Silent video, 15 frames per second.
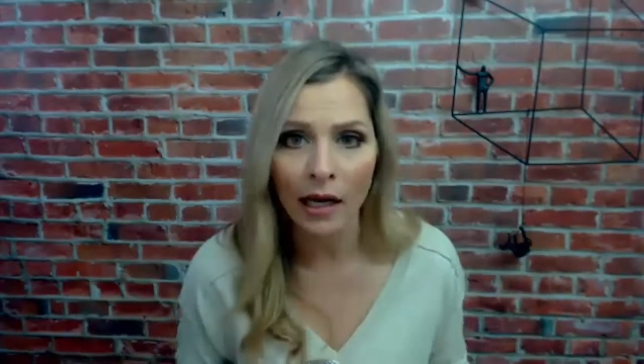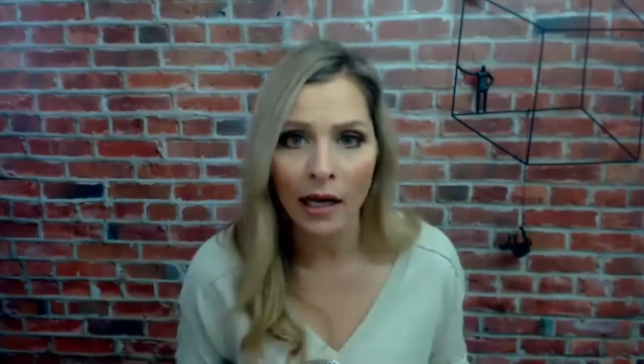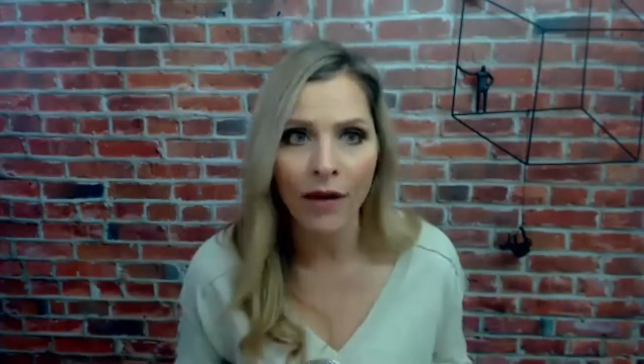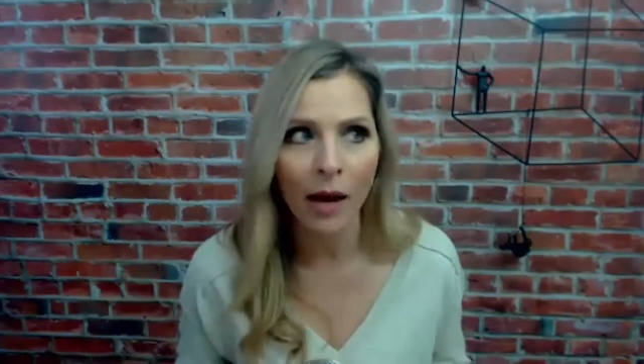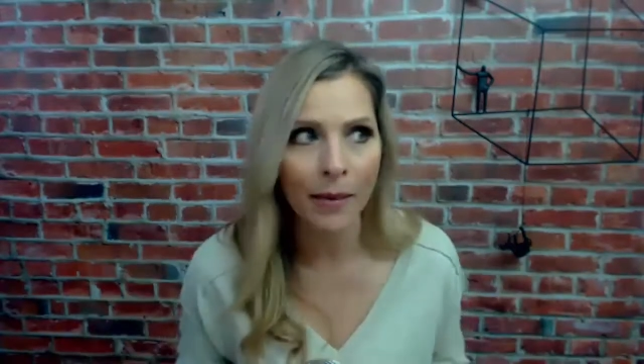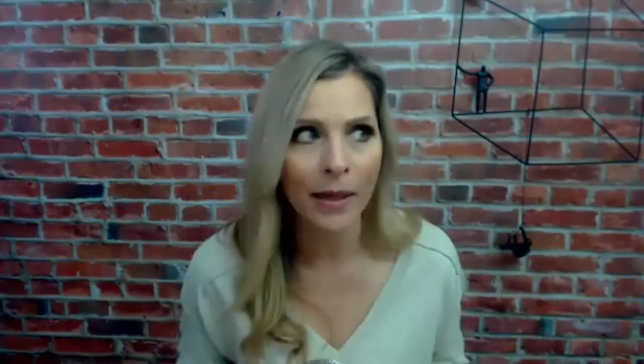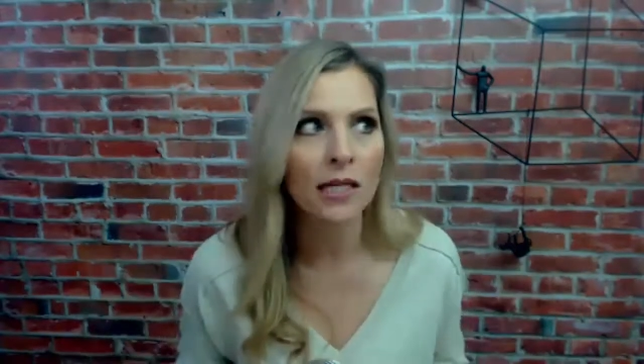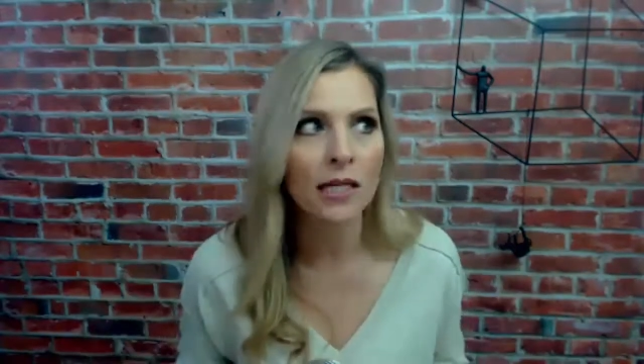And if
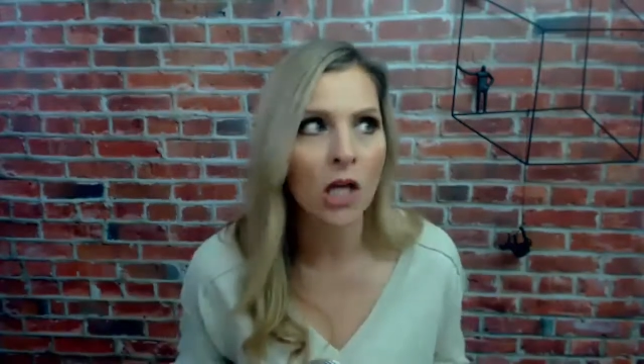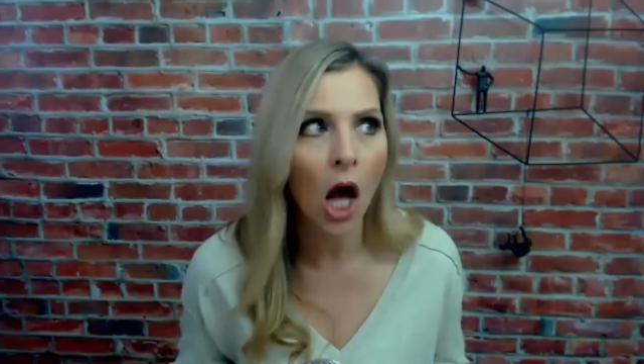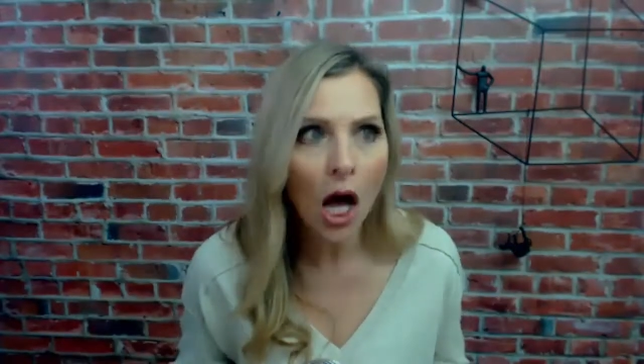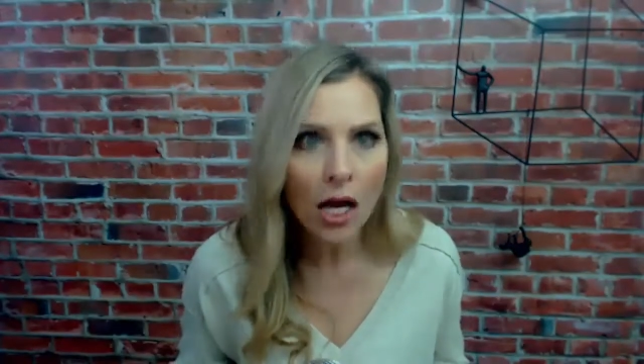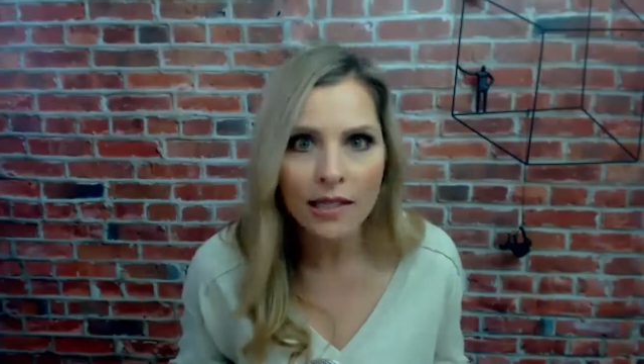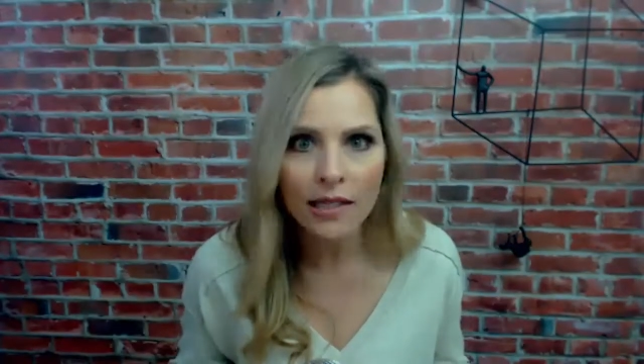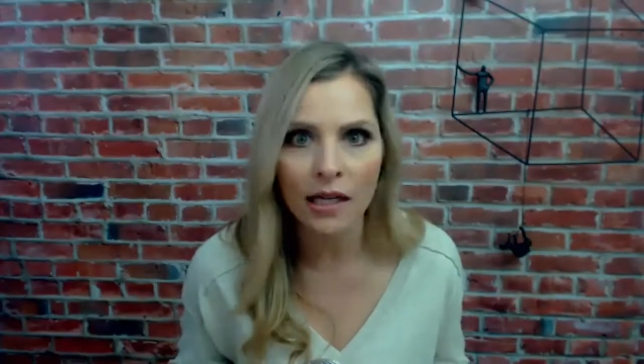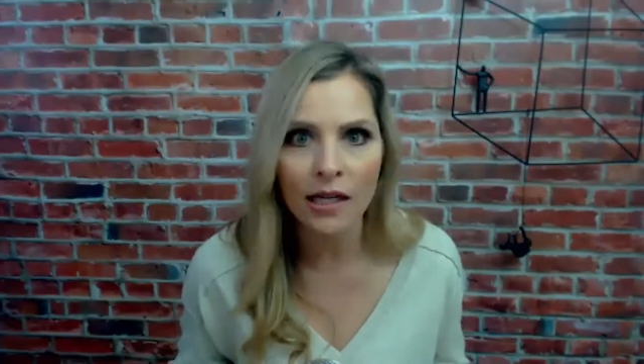I'm
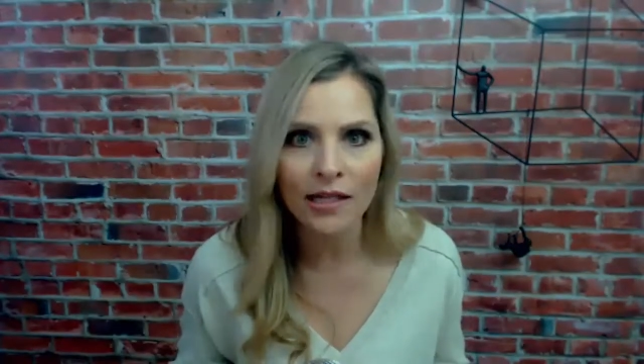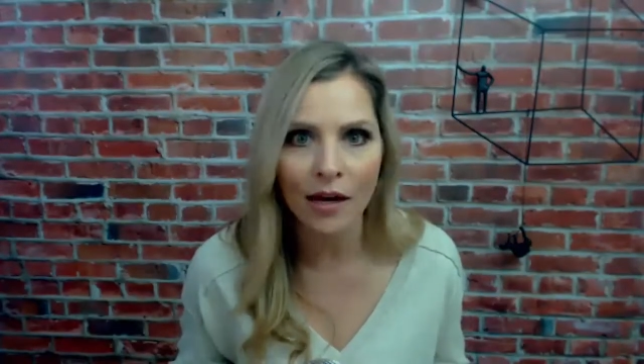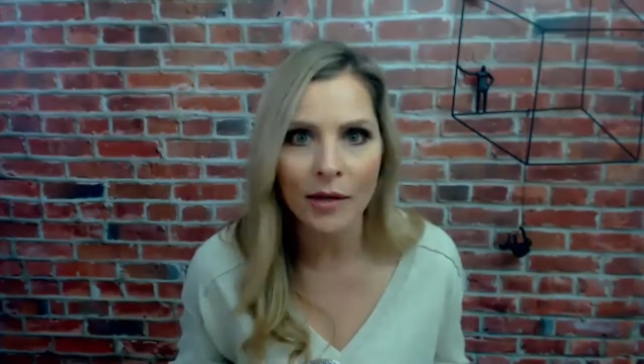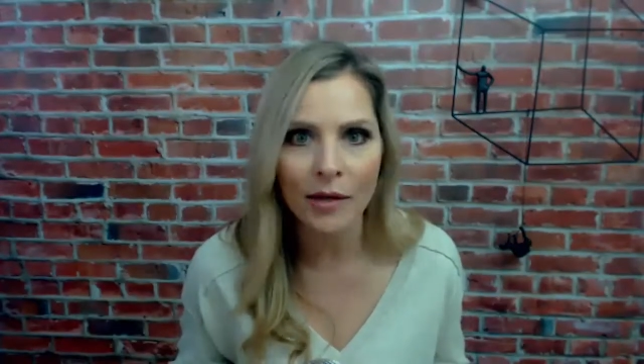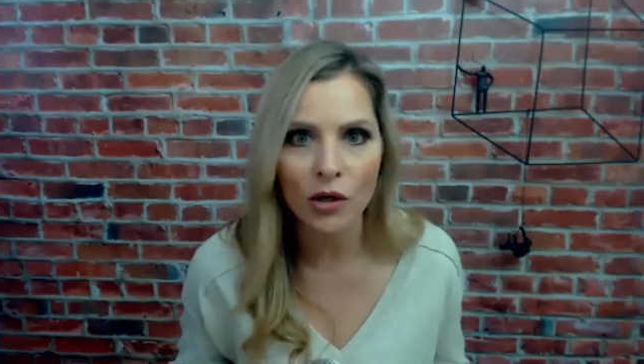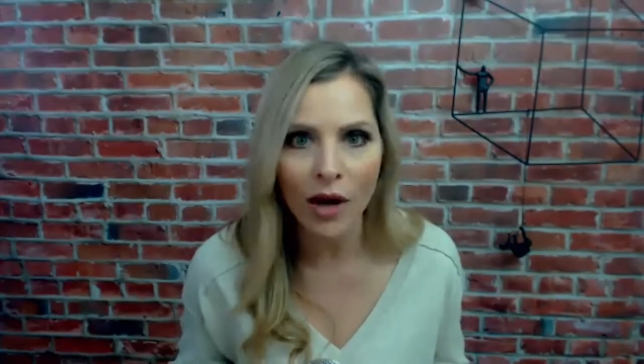exhausted because I've been